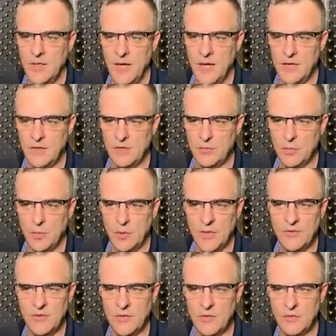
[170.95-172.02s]
and install,
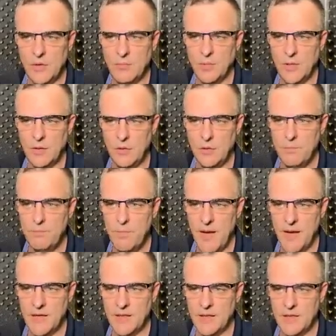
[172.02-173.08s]
as an example, a
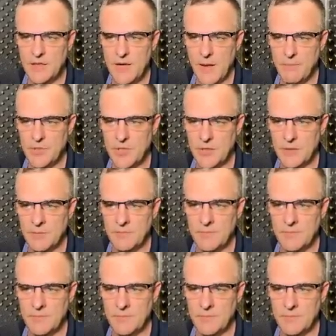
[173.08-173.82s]
loopback adapter